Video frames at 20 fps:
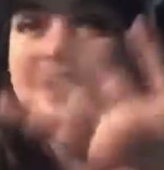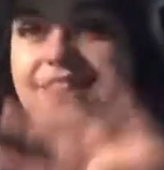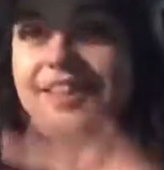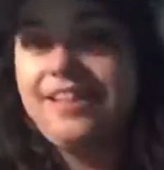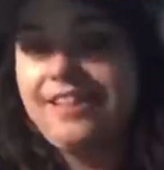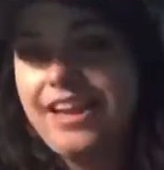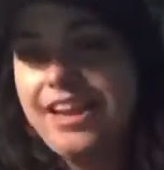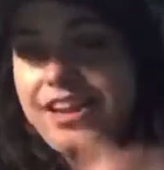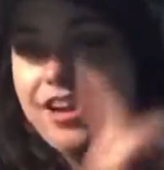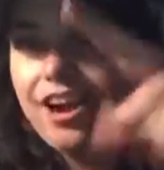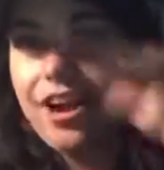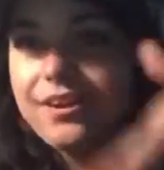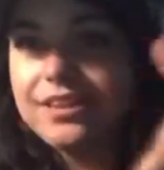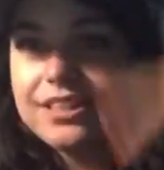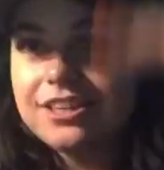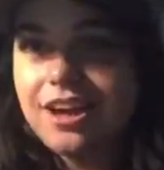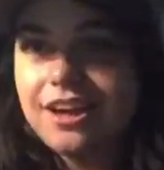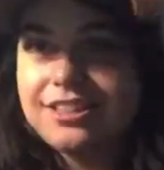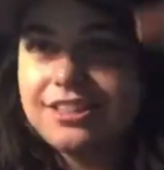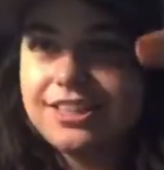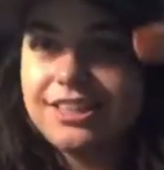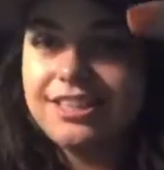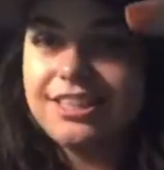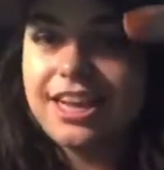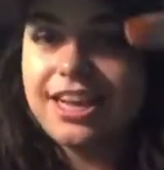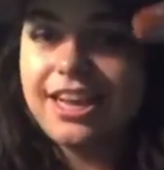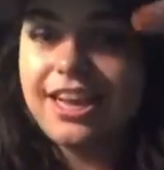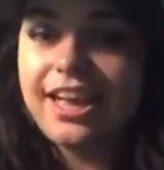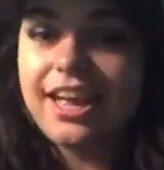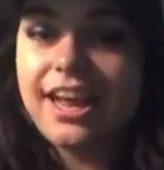and then like you're always constantly
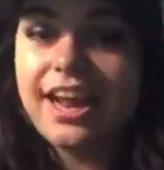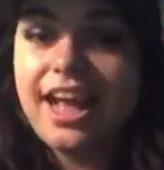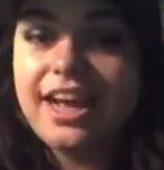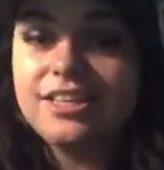checking it.